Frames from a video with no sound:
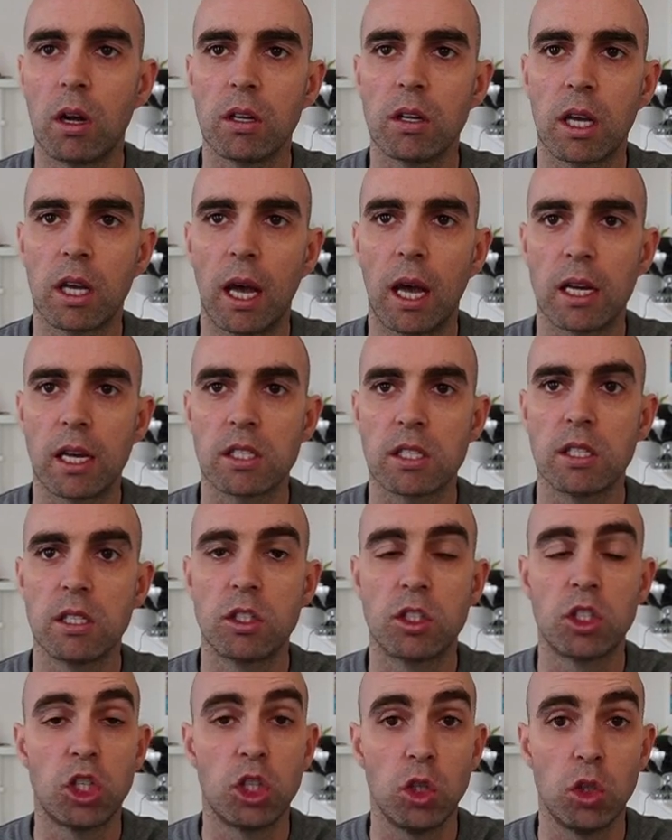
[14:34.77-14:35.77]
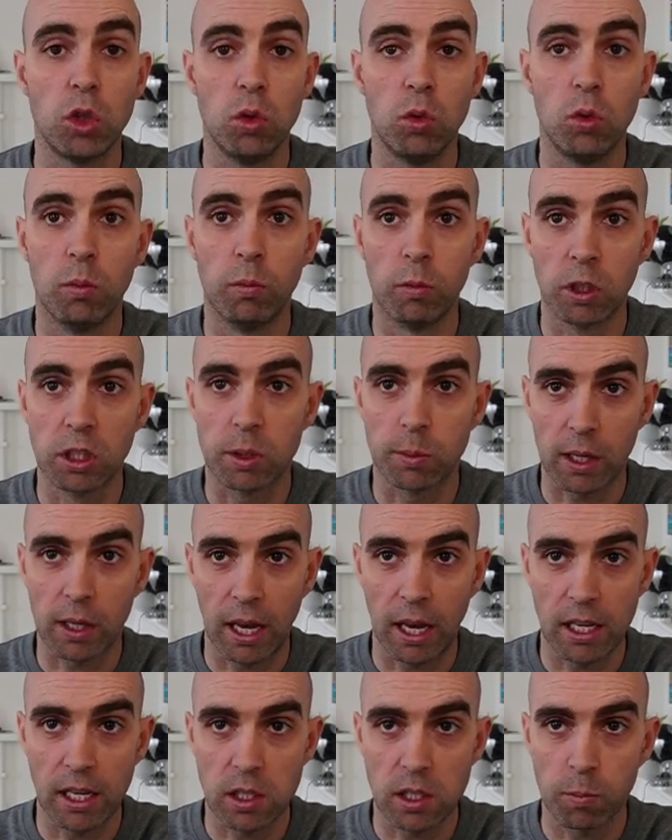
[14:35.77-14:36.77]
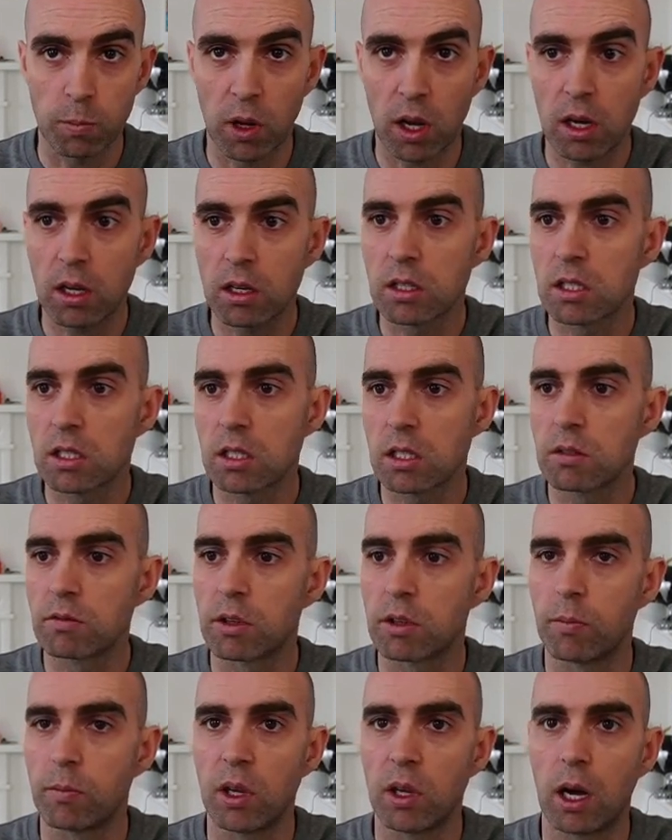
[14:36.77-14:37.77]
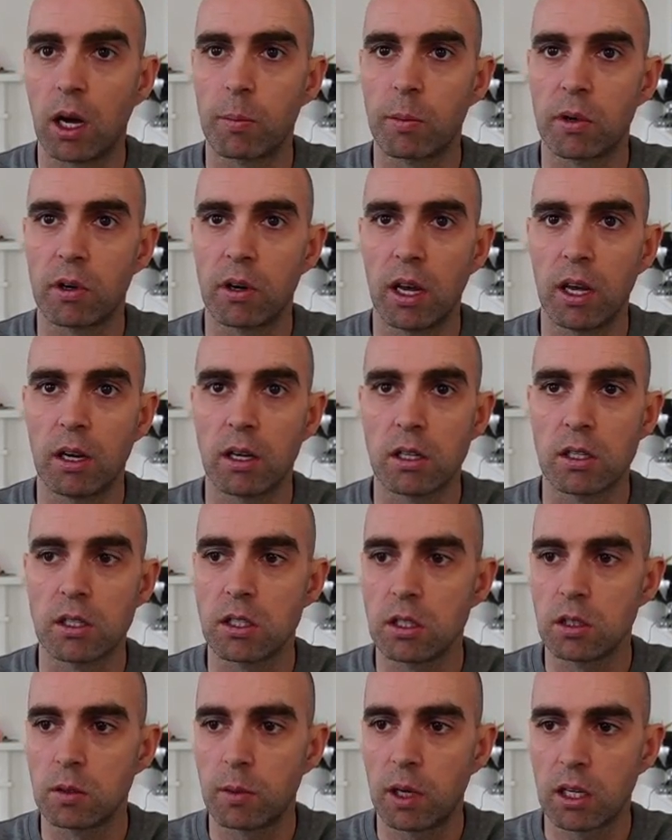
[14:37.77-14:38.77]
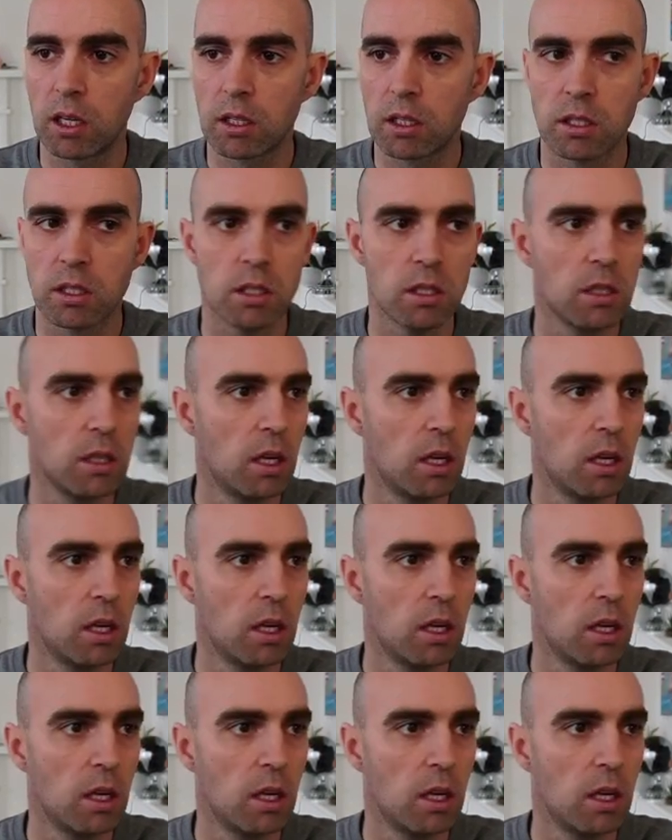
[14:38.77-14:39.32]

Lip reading: to get 2 multiplication blocks from the operators toolbox.